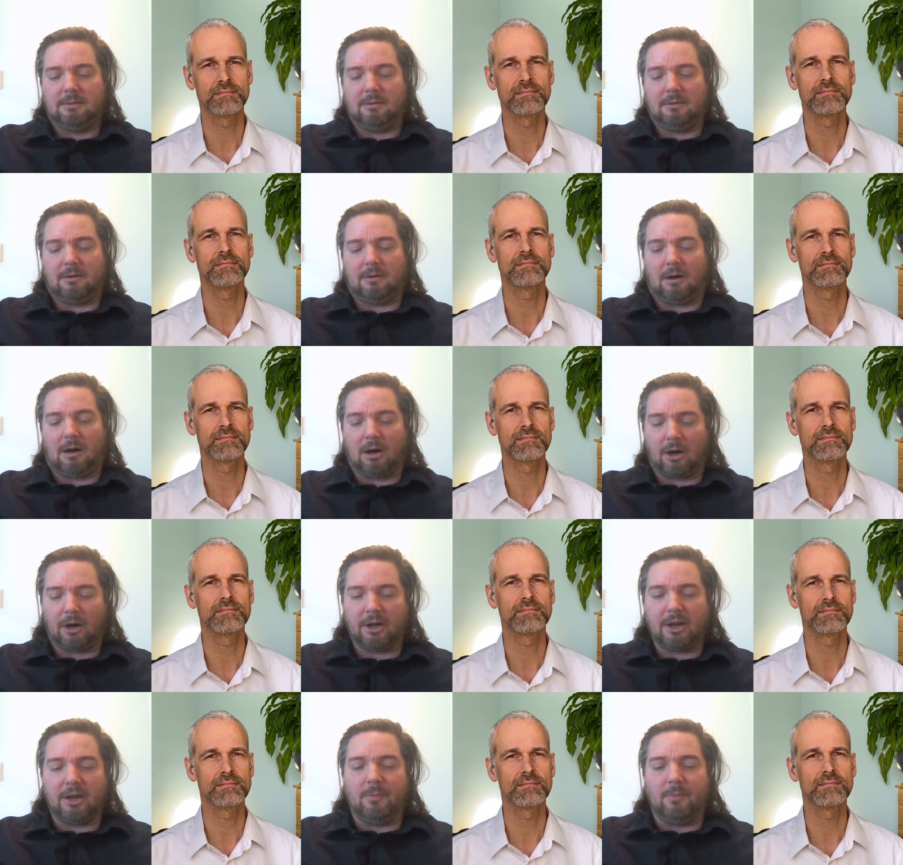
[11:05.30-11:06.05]

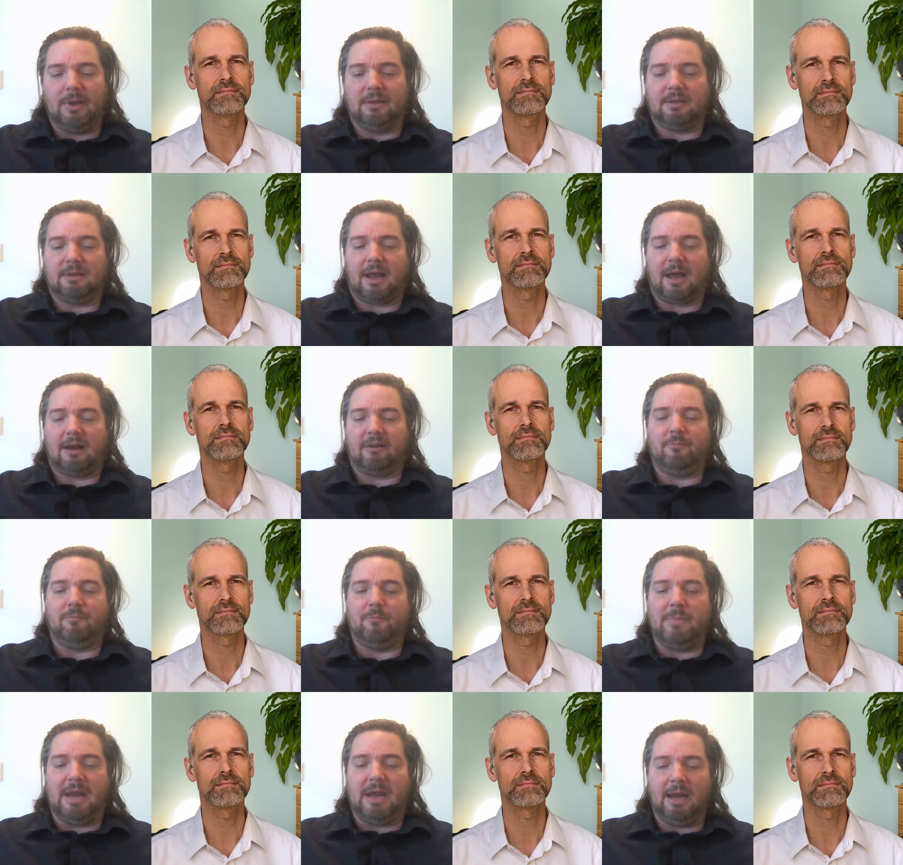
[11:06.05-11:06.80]
Speaker 1: argument, the kind of
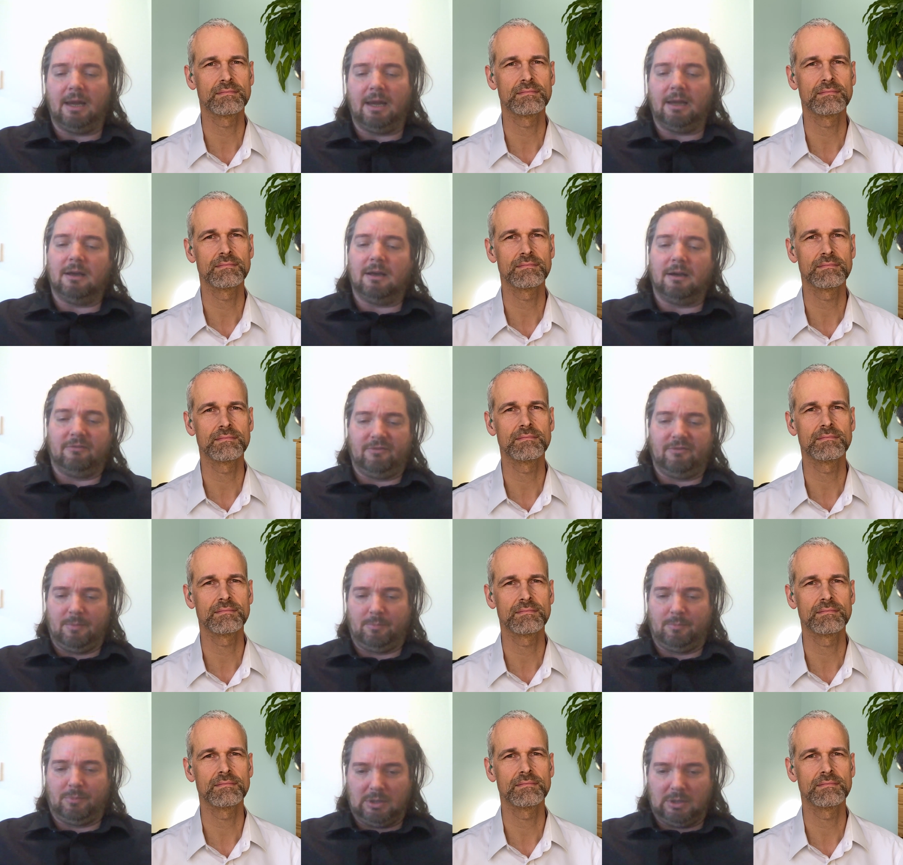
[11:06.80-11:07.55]
meat of
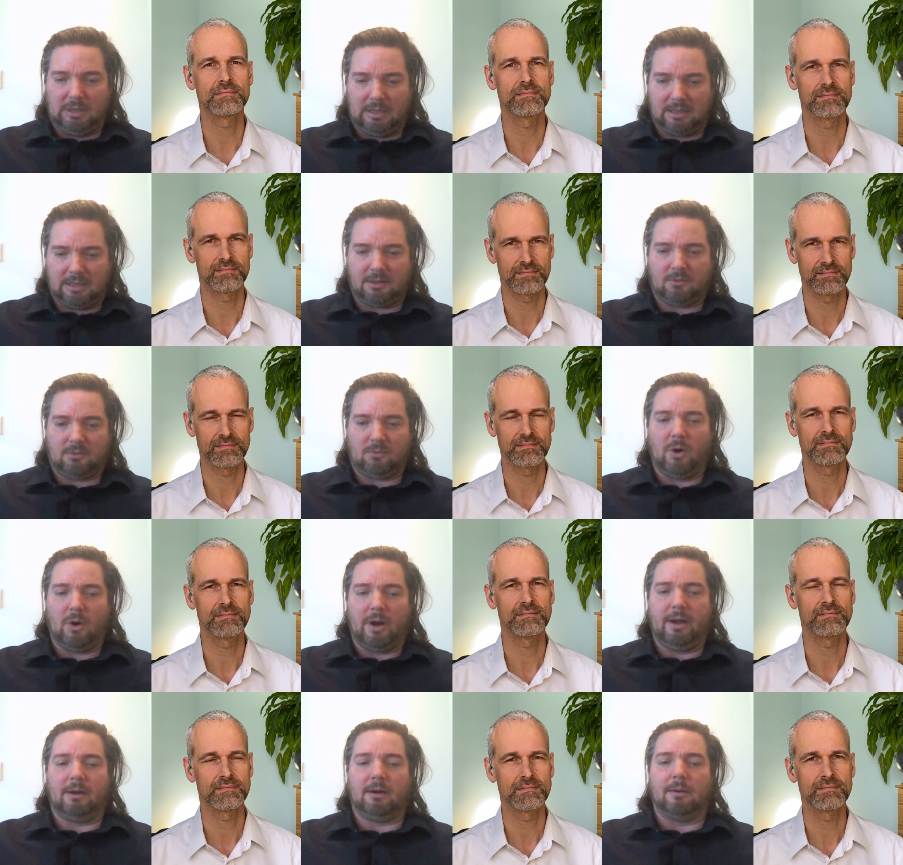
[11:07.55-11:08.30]
the book
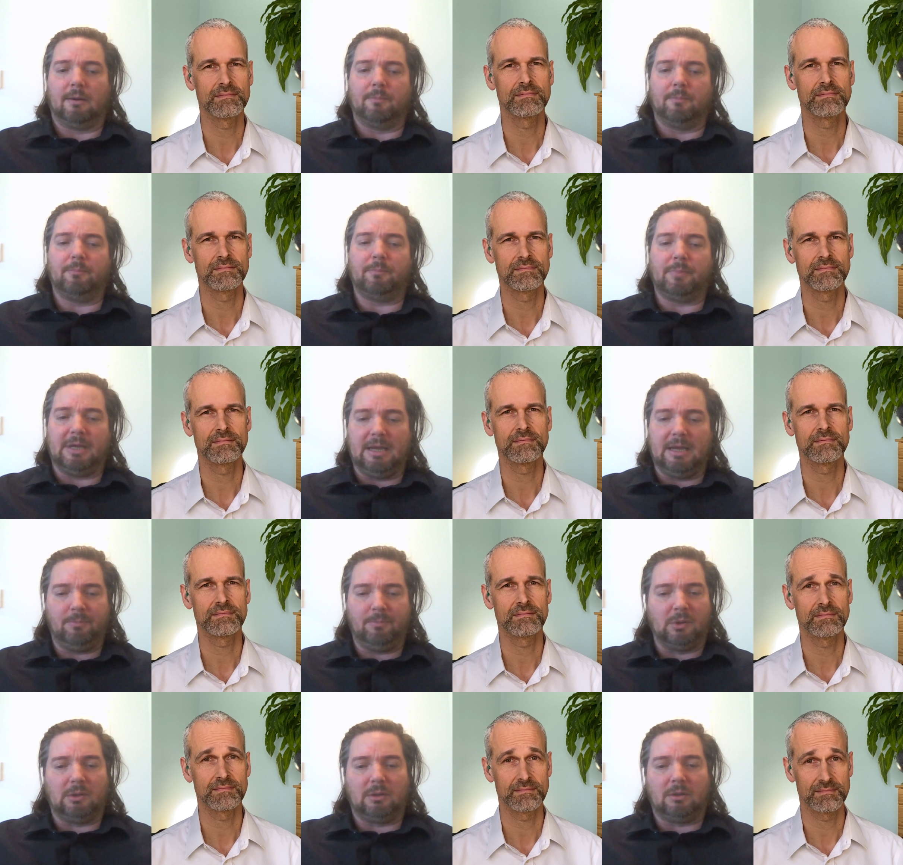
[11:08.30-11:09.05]
where
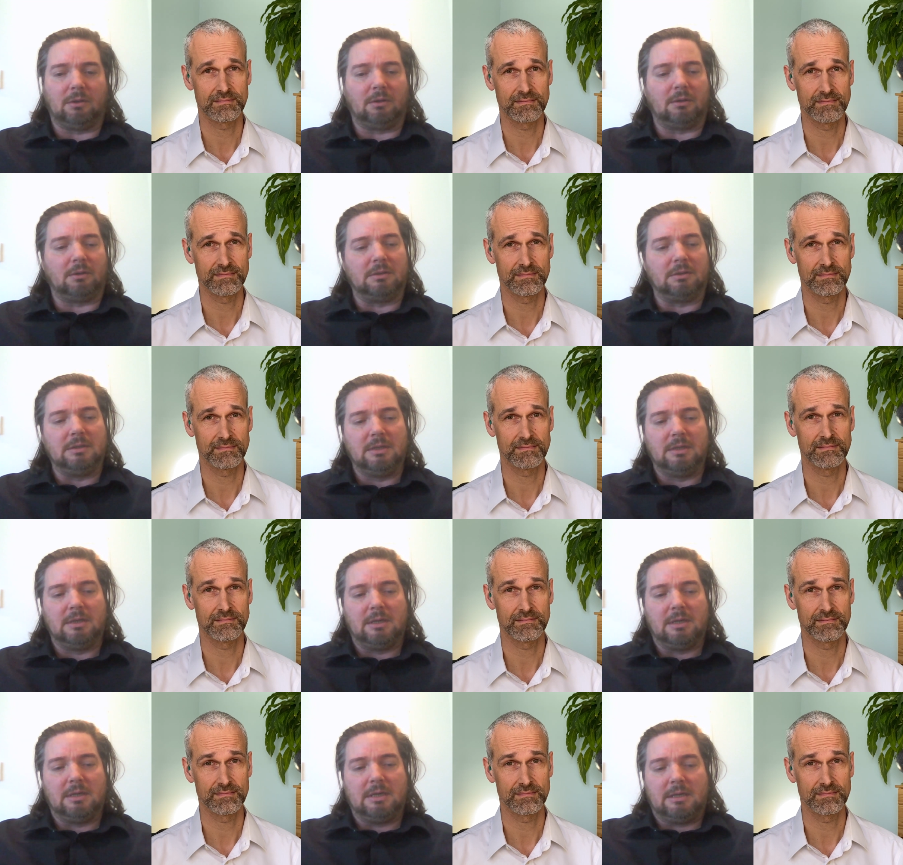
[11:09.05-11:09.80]
people,
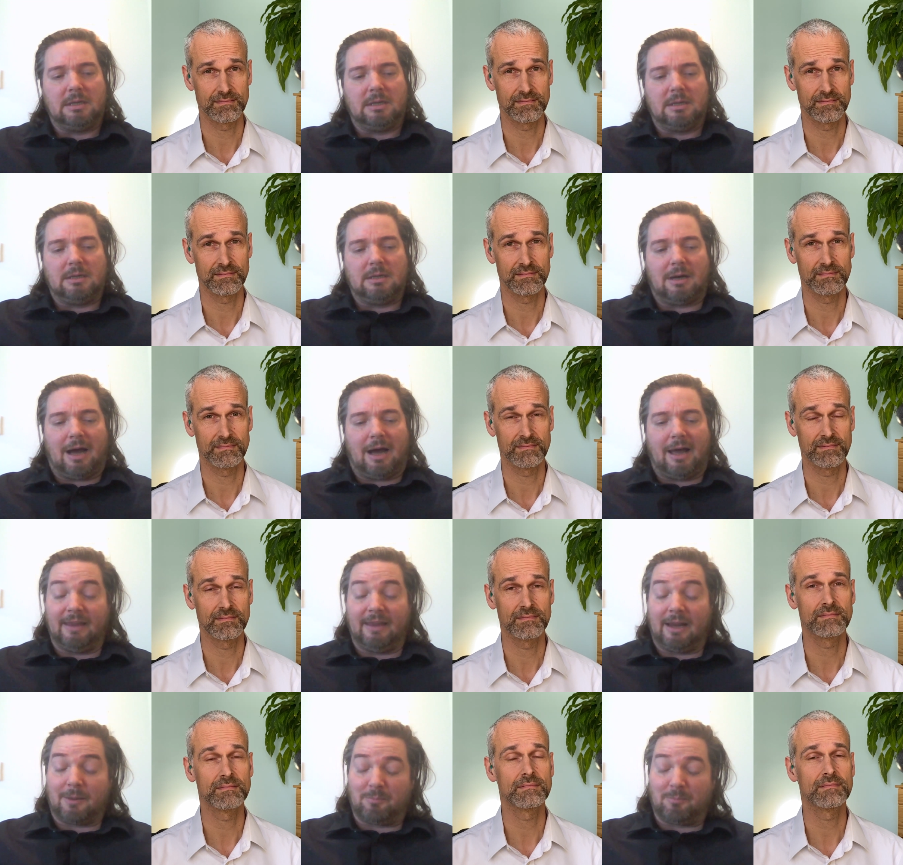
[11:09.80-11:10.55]
I
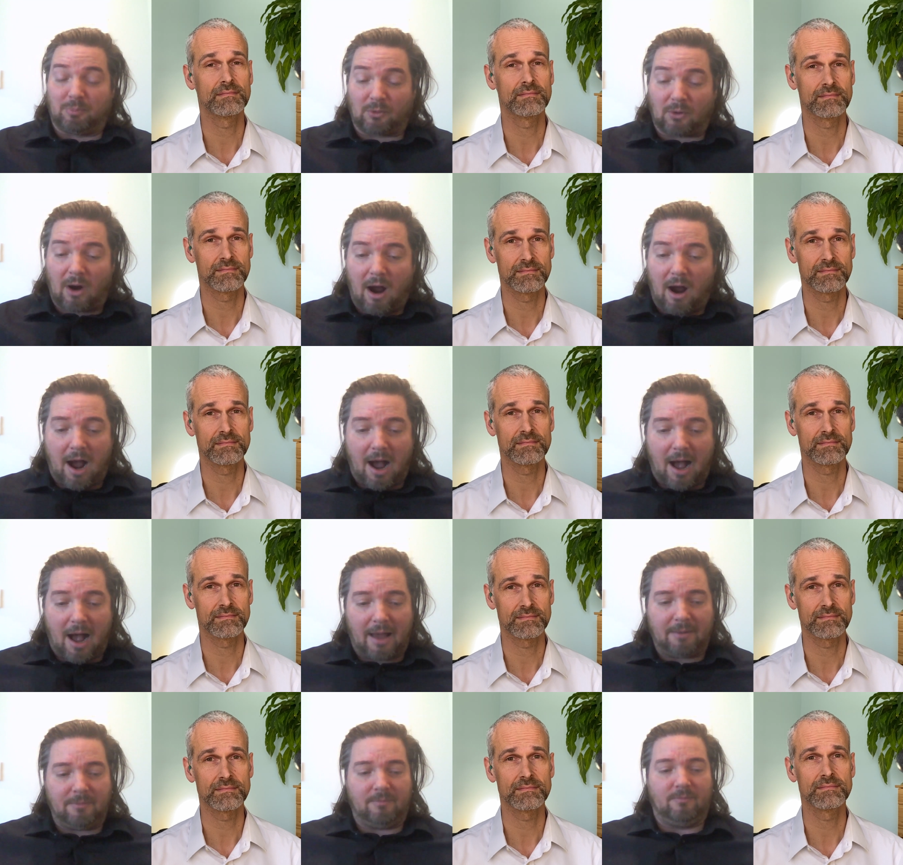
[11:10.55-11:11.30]
think a
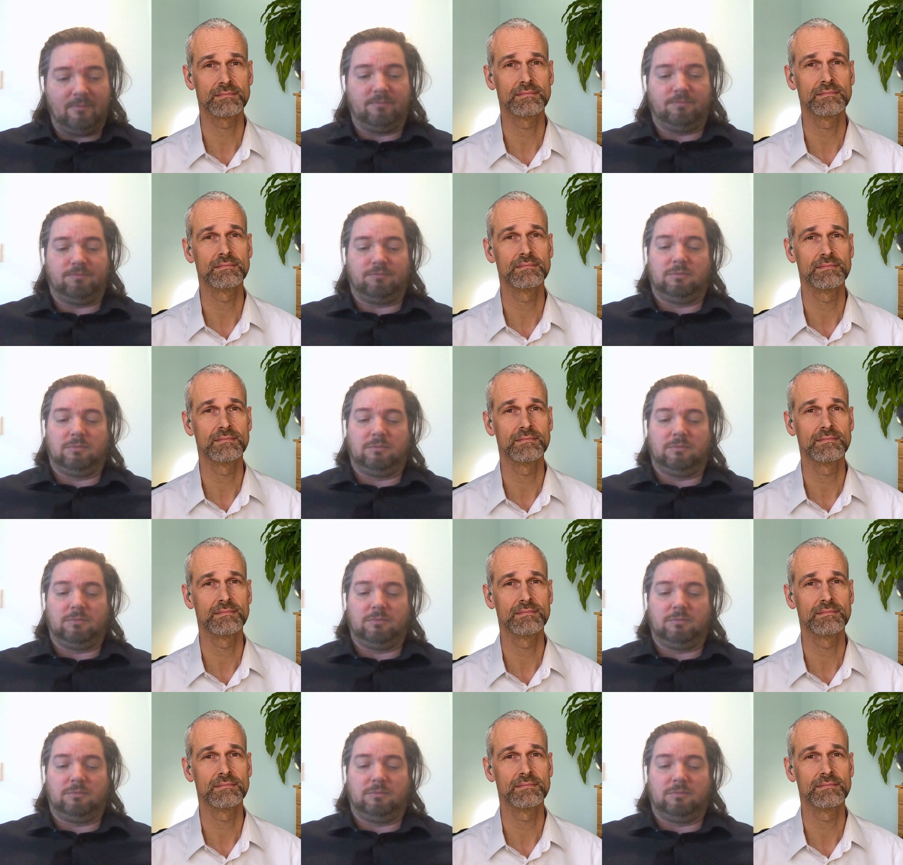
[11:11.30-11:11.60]
broad